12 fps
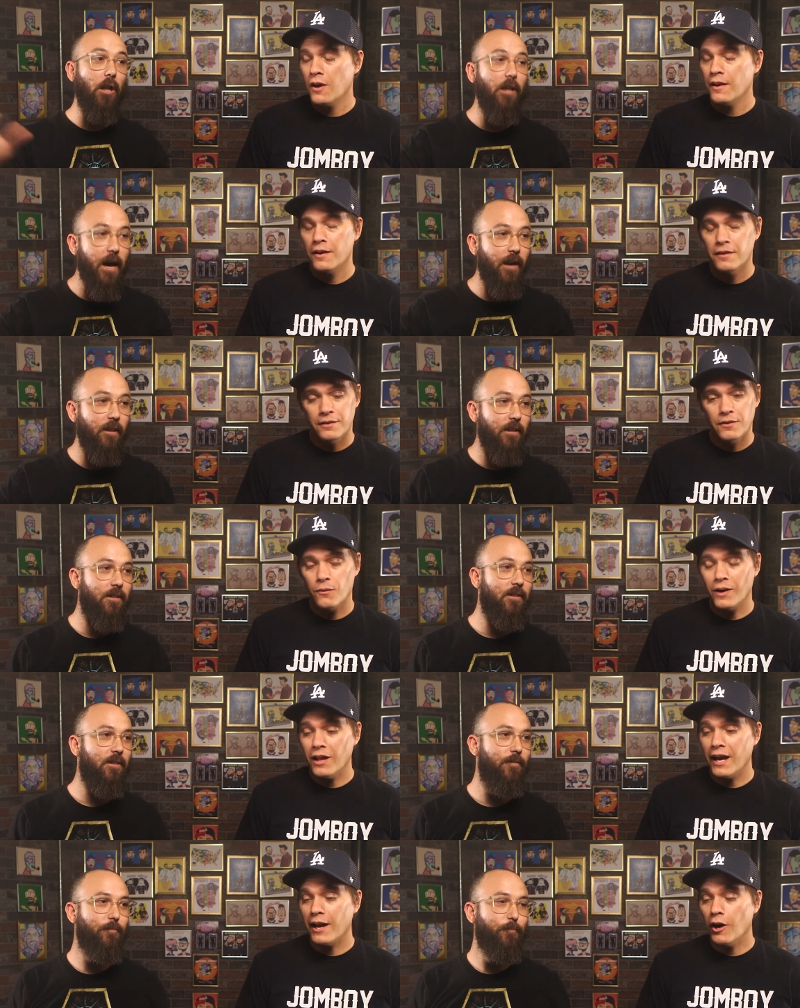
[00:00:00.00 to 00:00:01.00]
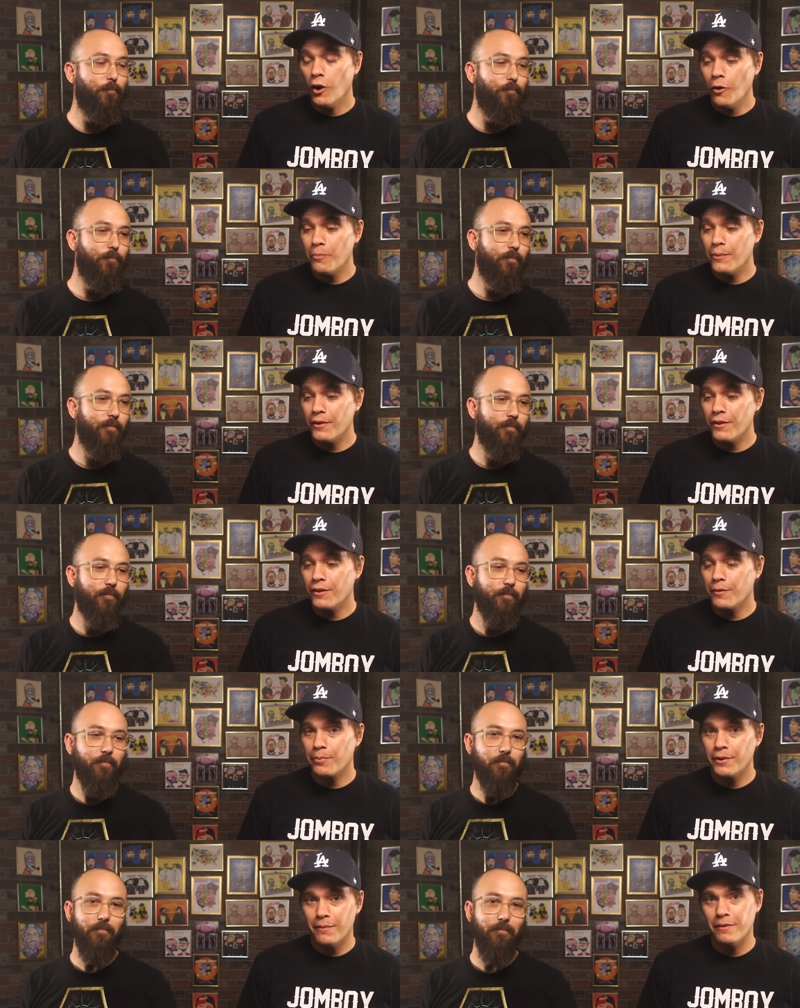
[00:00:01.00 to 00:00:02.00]
Speaker 1: a lot of this. Well, I hope the,
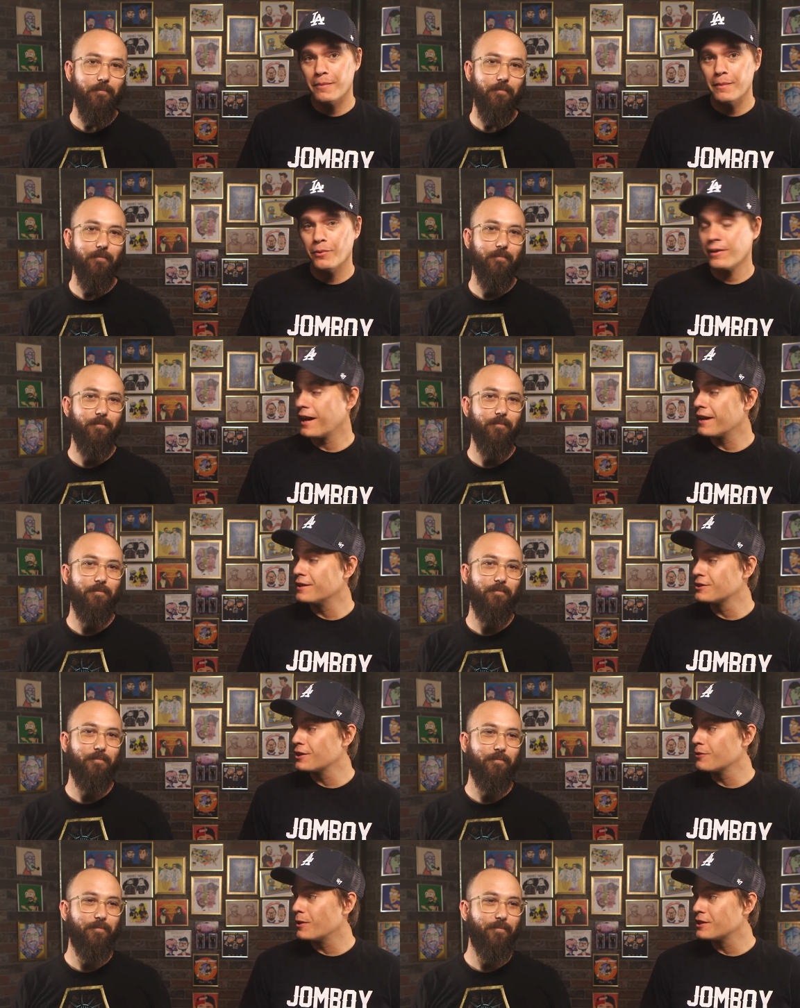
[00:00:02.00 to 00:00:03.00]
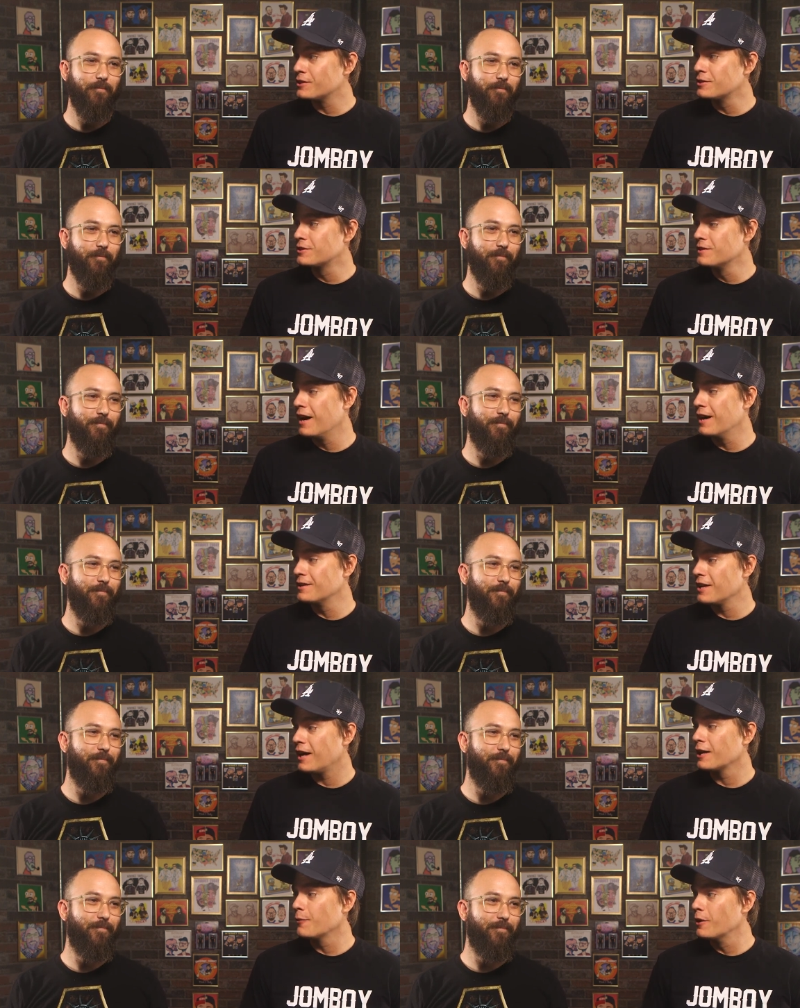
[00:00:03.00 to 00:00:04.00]
the people who got injured went to uh,
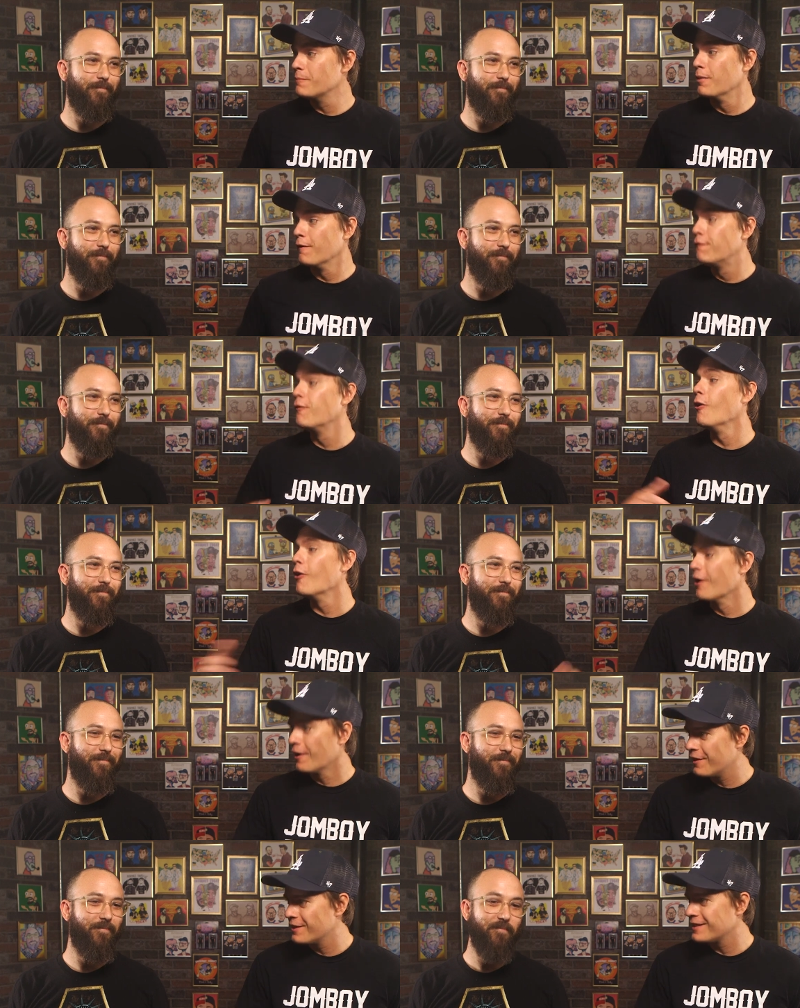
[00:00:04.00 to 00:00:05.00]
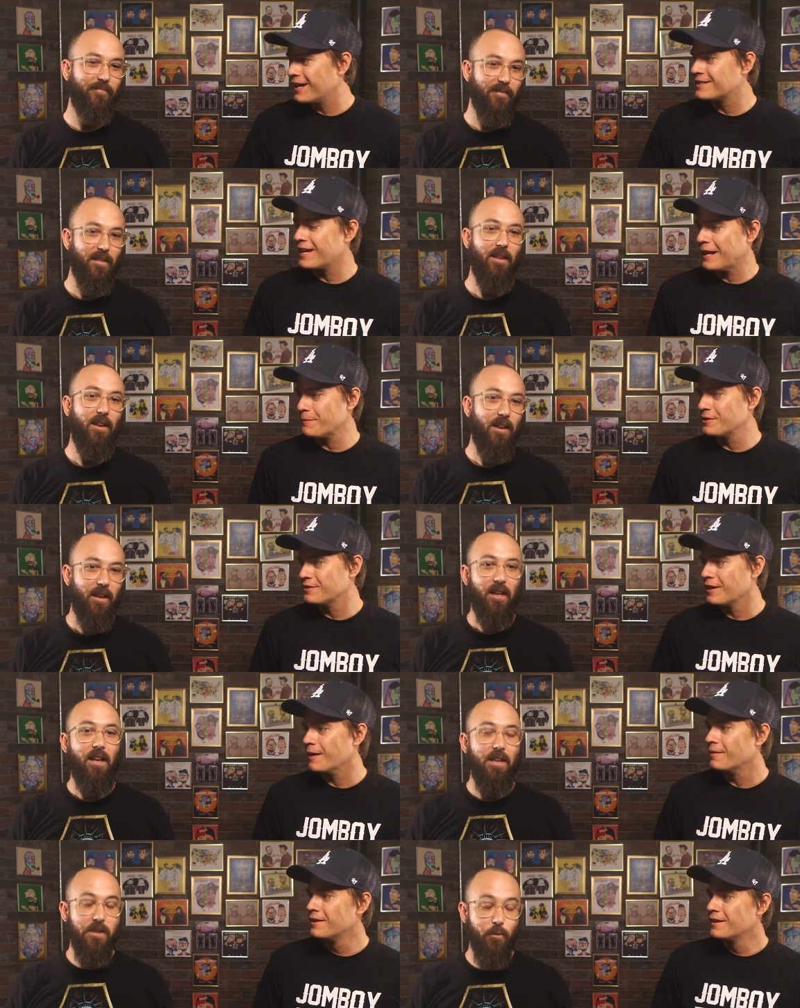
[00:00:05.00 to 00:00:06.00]
Dollywood before the Titanic
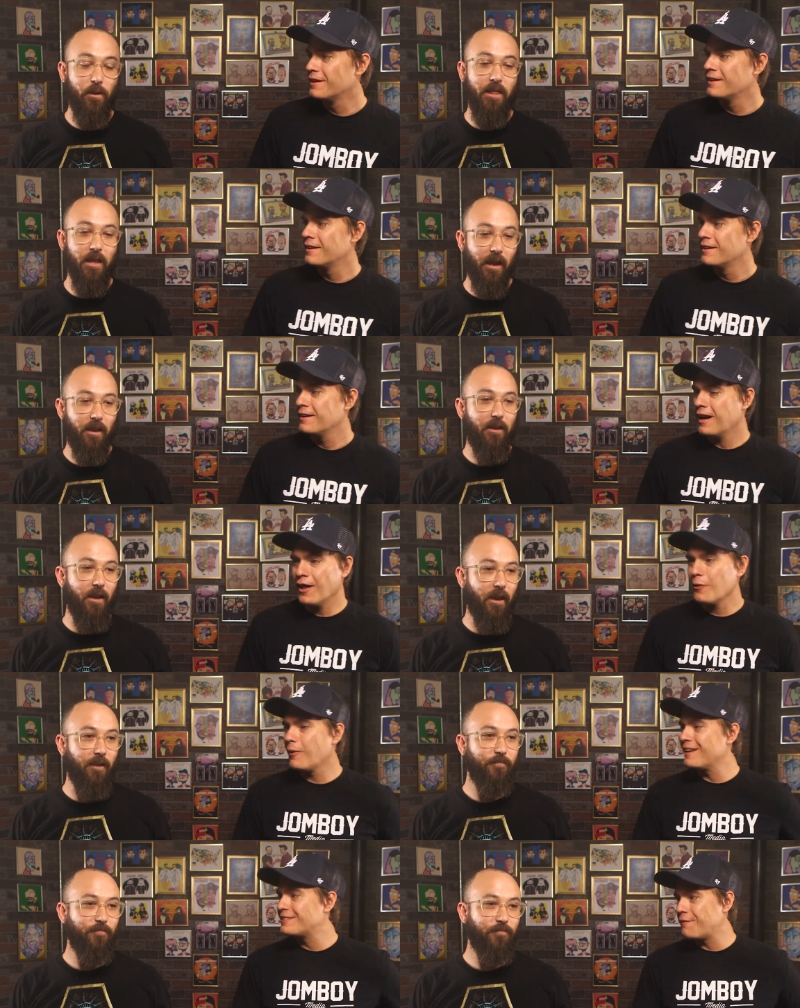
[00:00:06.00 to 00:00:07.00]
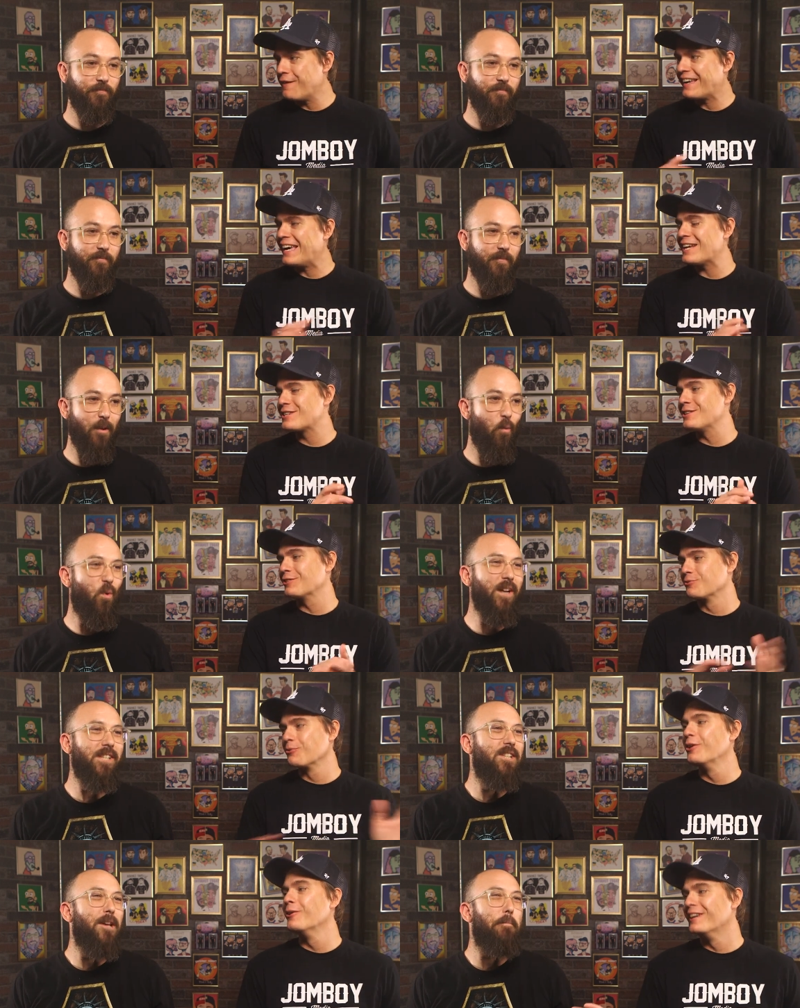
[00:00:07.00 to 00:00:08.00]
Museum.
Speaker 2: You would think.
Speaker 1: Yeah. Otherwise, the vacation
Speaker 2: is
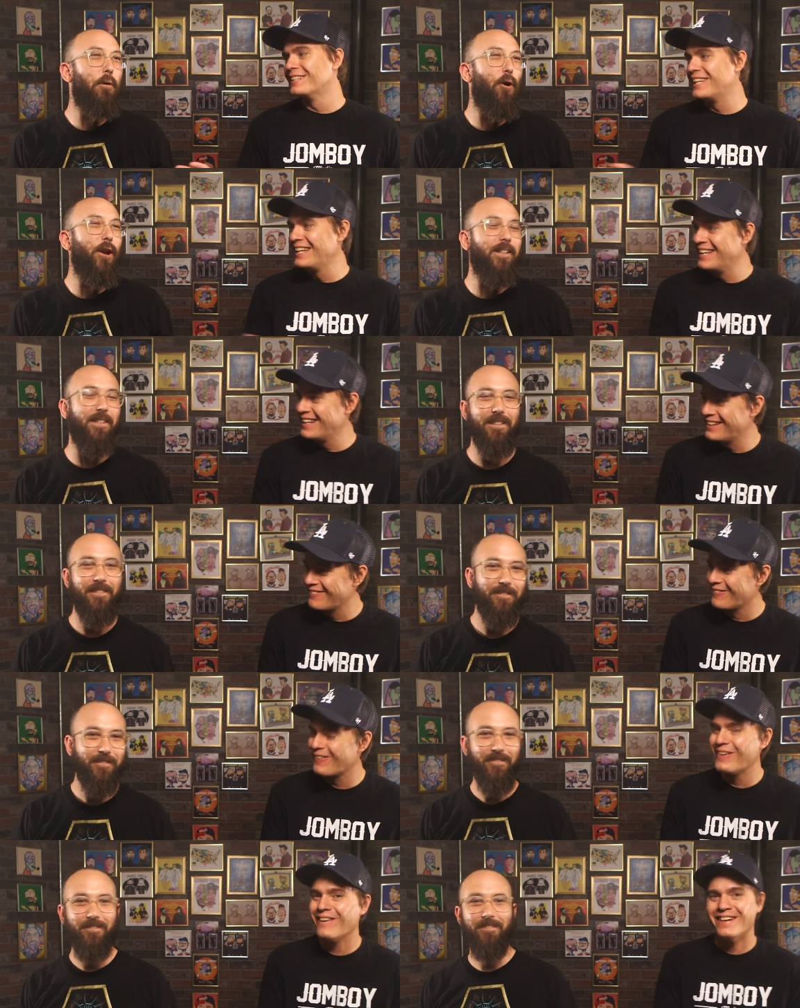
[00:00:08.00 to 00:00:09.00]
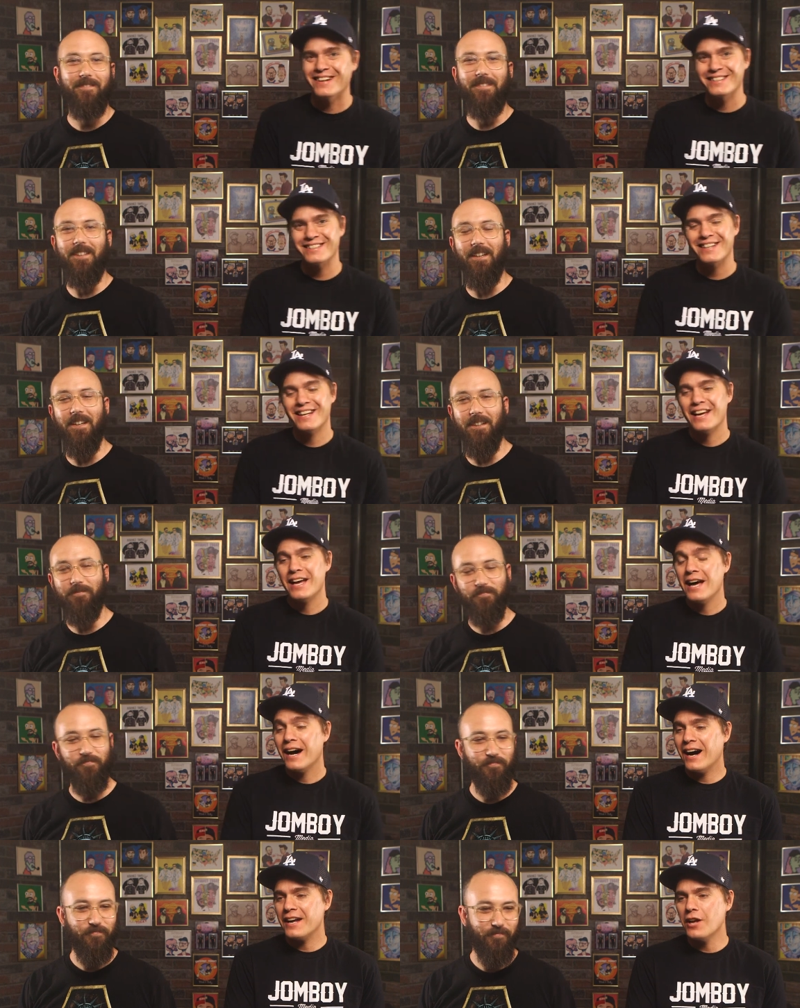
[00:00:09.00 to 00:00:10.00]
What's ruined. What's the point? Ruined. Yeah.
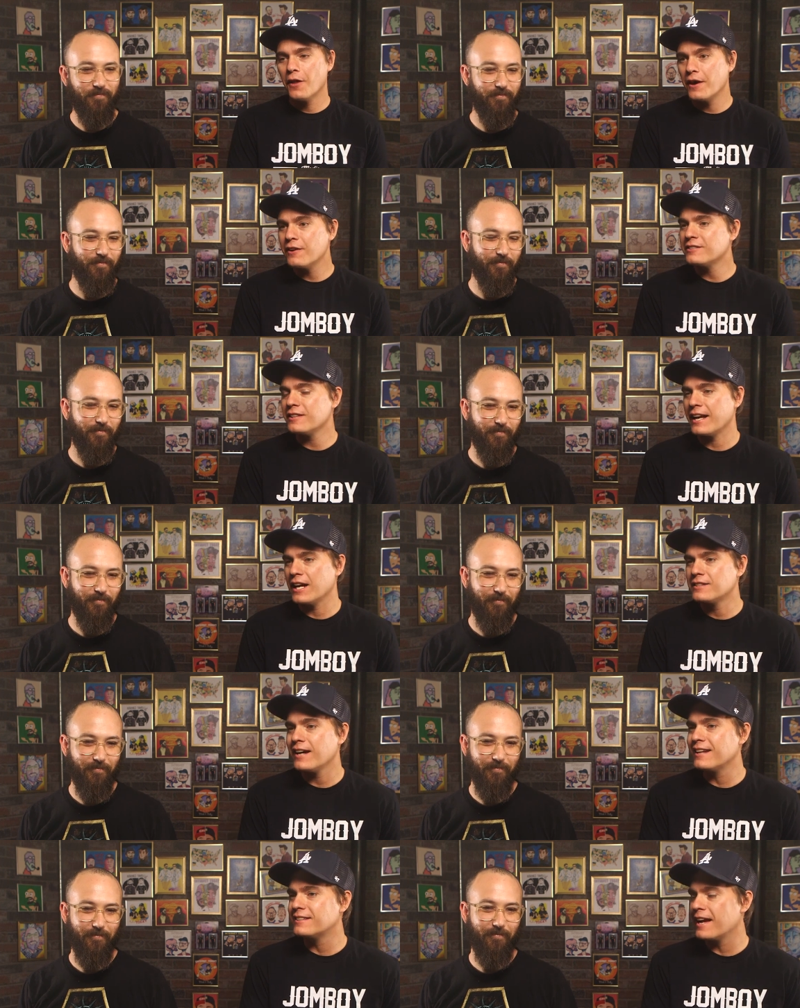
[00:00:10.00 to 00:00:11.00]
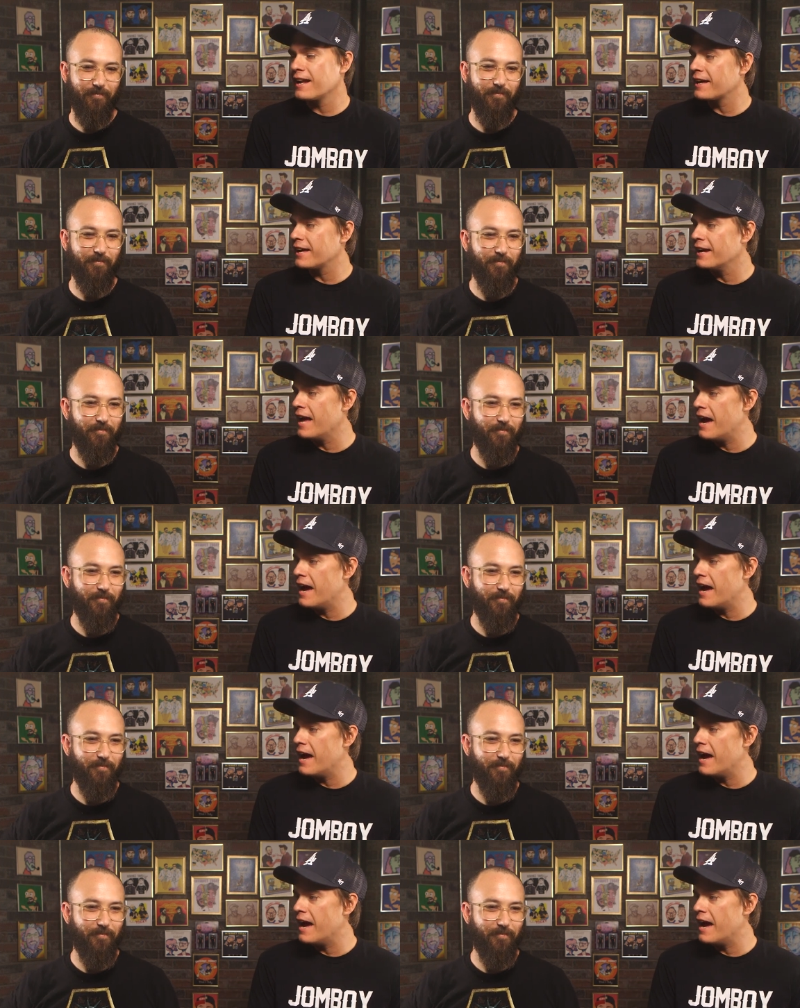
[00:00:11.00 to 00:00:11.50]
Speaker 1: Uh, no, there is like a Titanic in